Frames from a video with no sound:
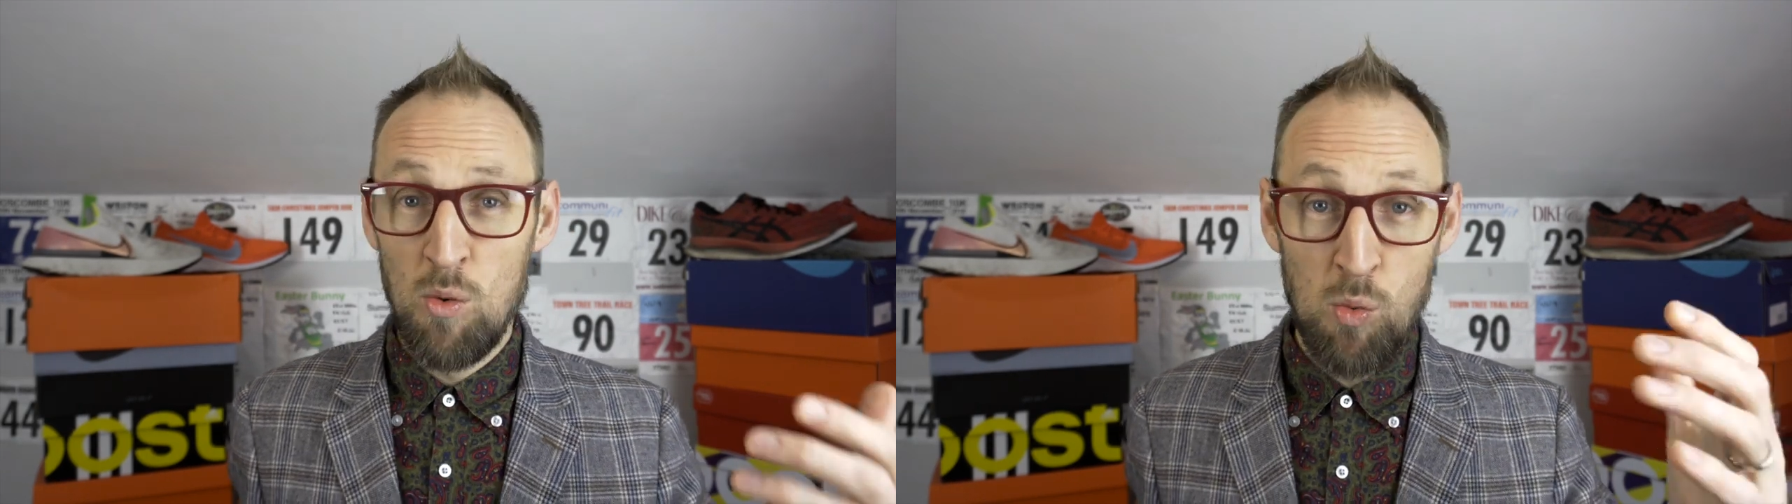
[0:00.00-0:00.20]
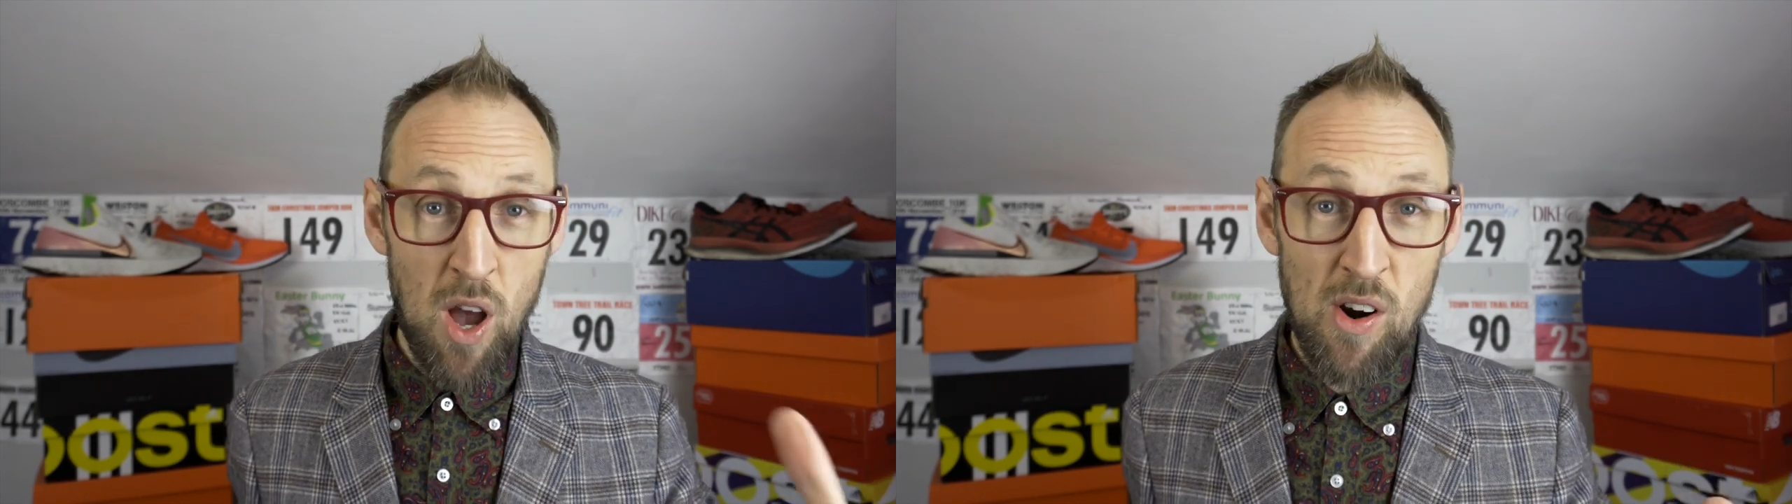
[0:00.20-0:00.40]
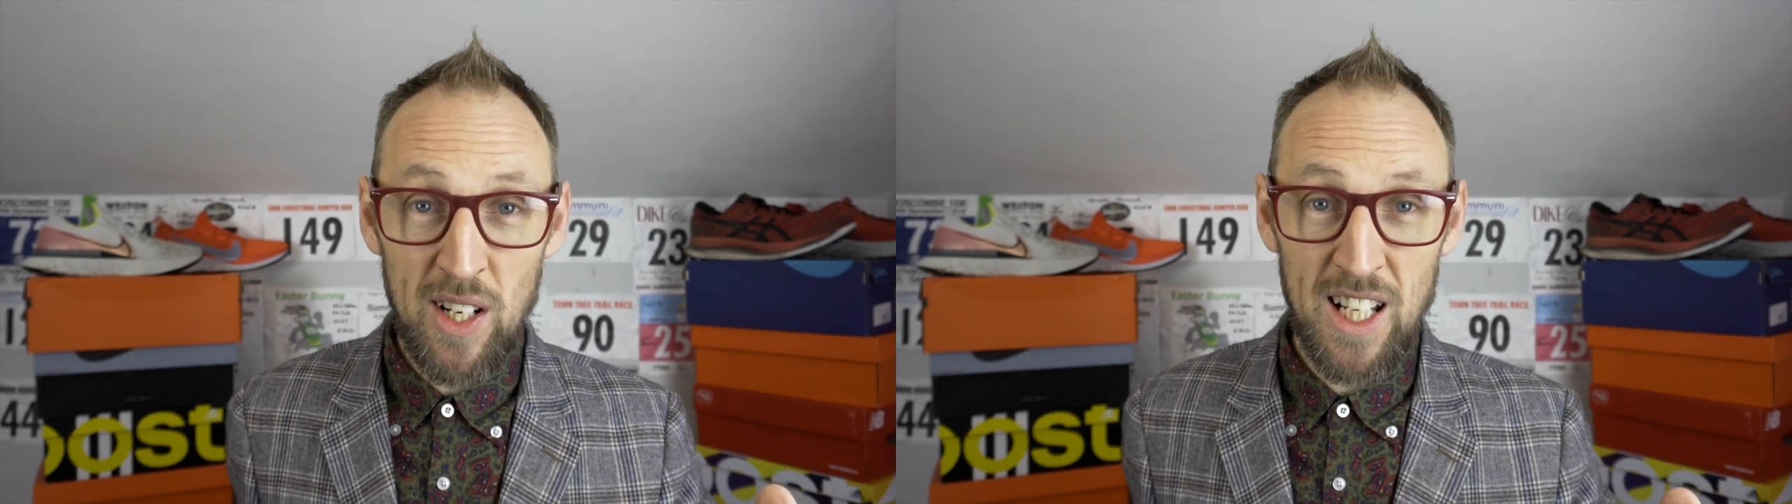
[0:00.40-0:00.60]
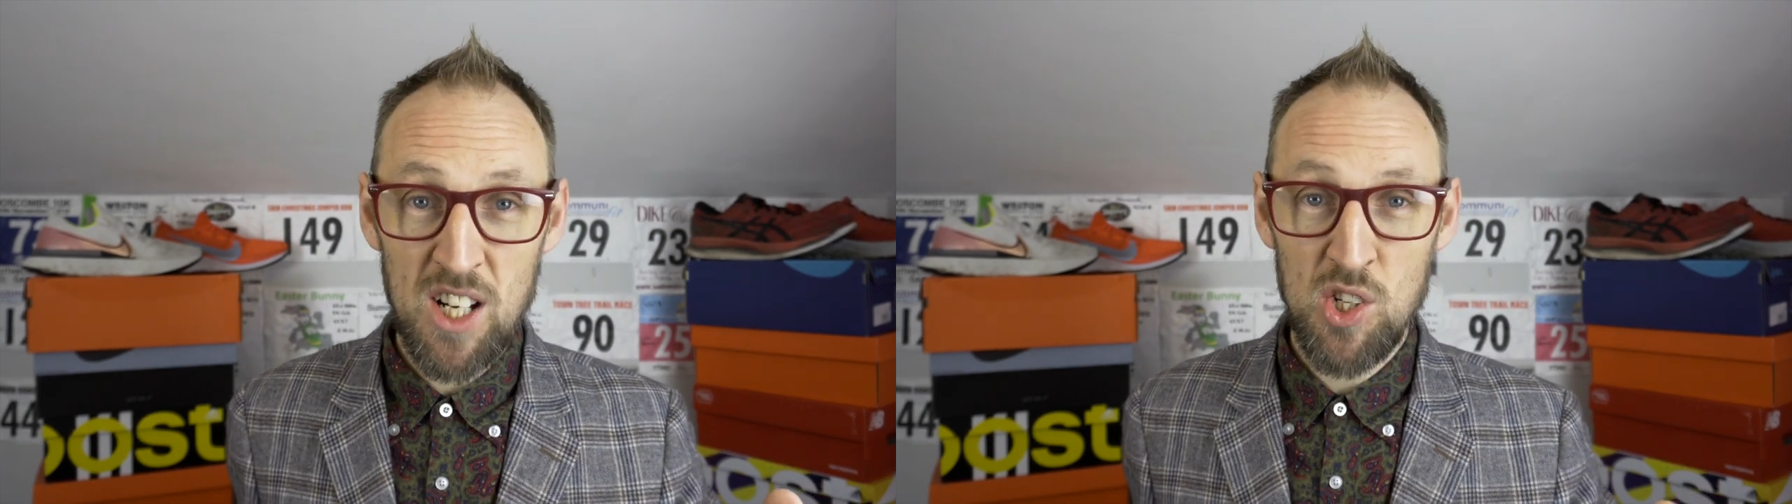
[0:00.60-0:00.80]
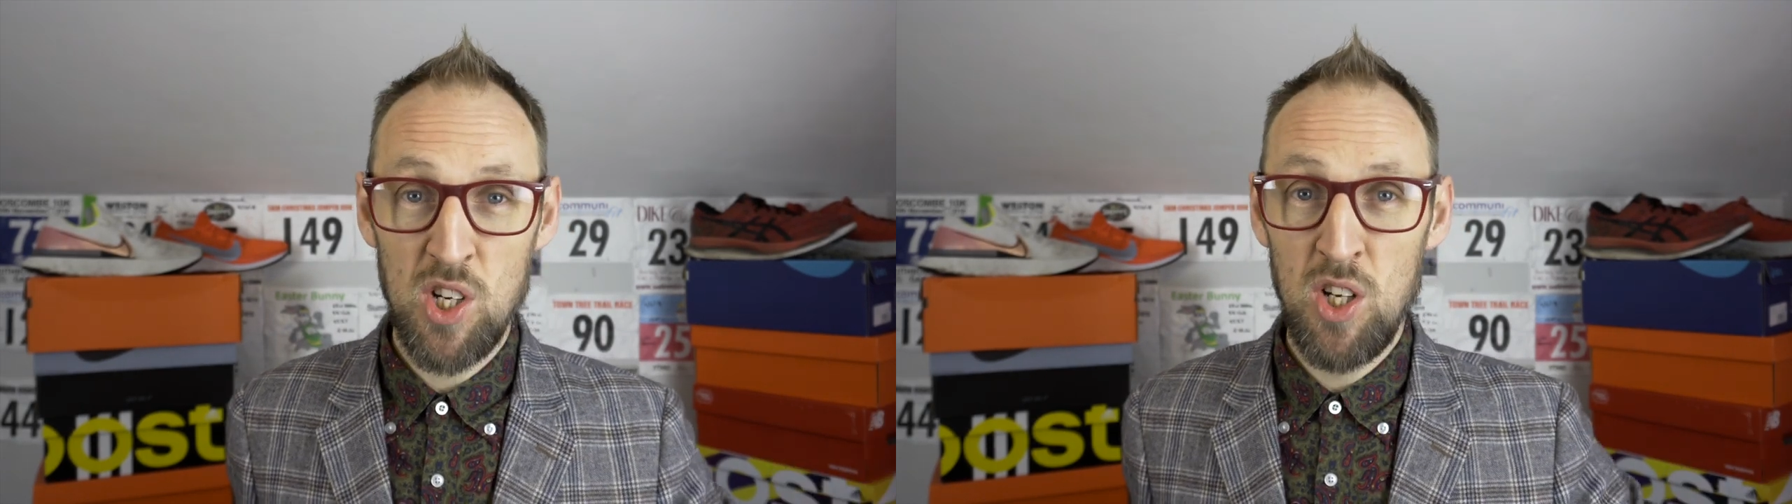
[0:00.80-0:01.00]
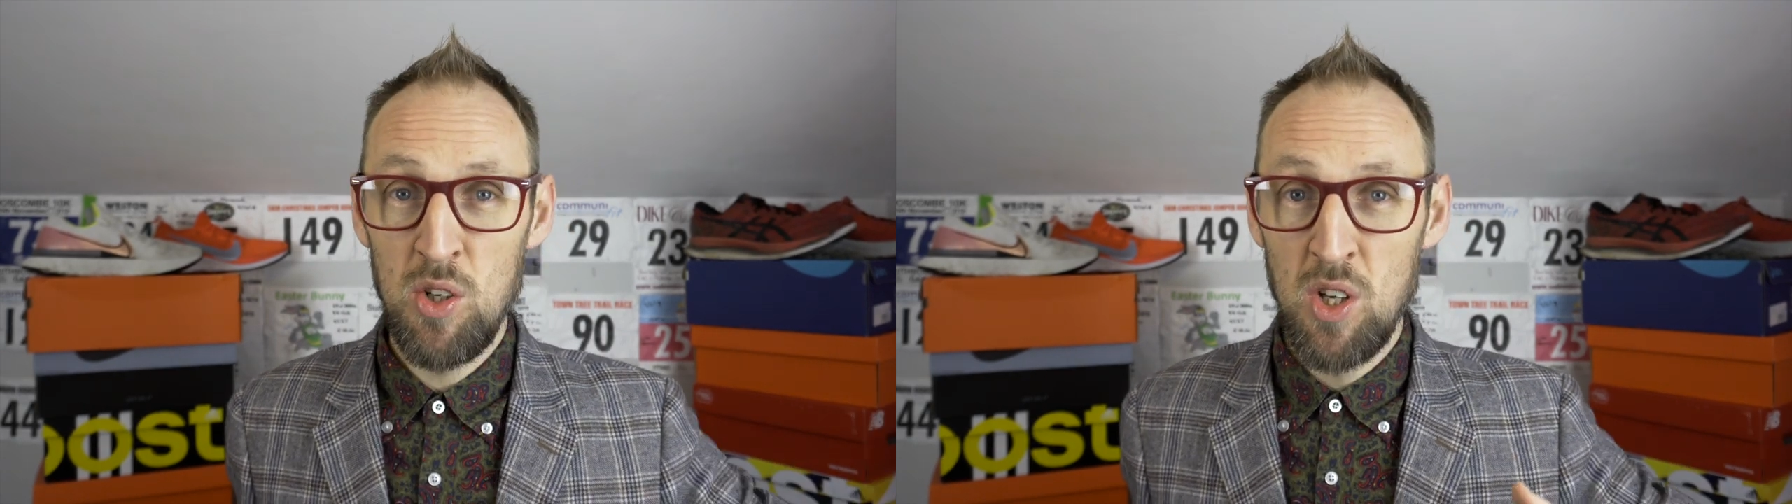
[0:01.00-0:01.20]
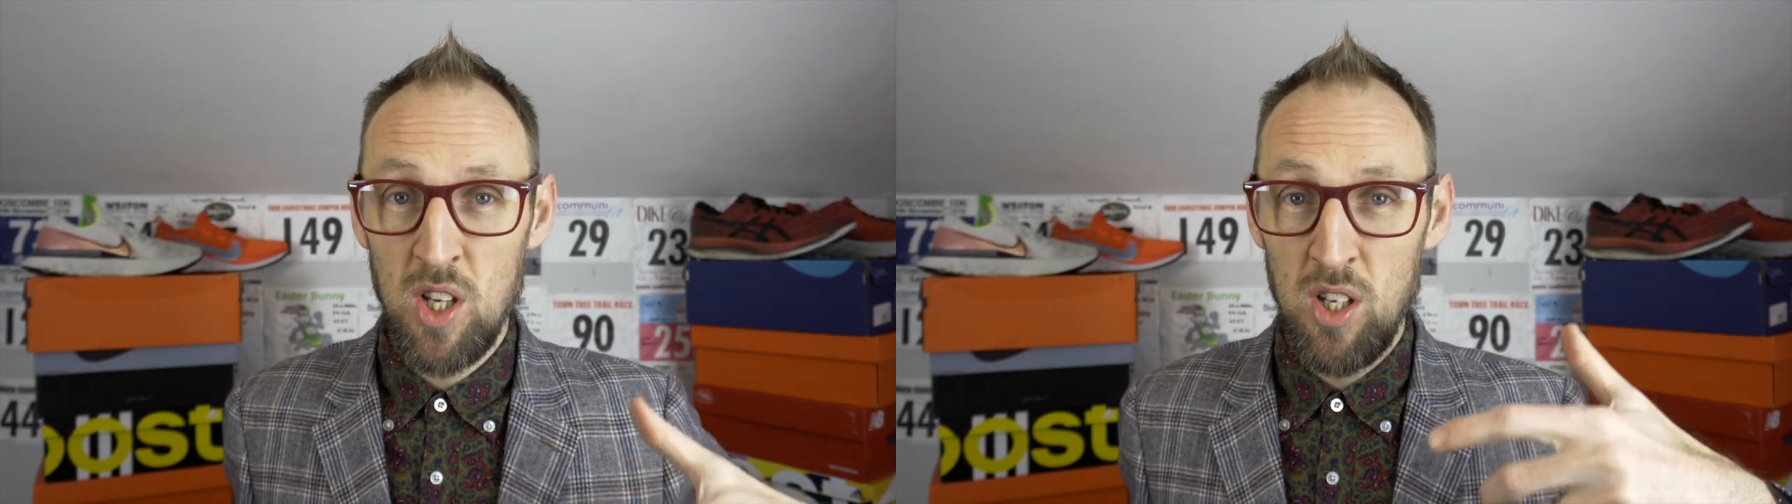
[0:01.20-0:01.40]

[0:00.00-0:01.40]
wearing that shoe